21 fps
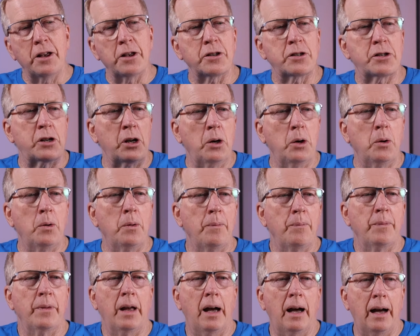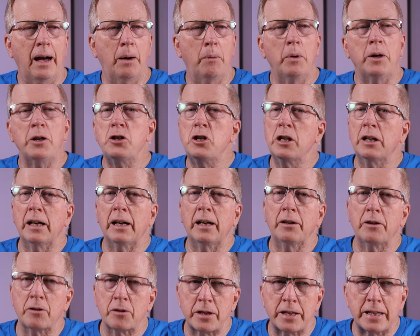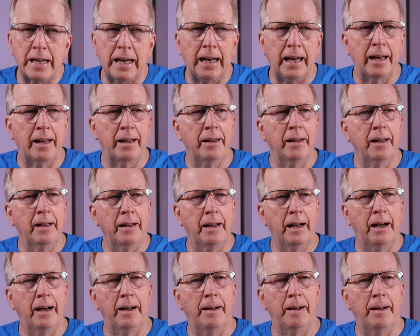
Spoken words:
So, I want you to understand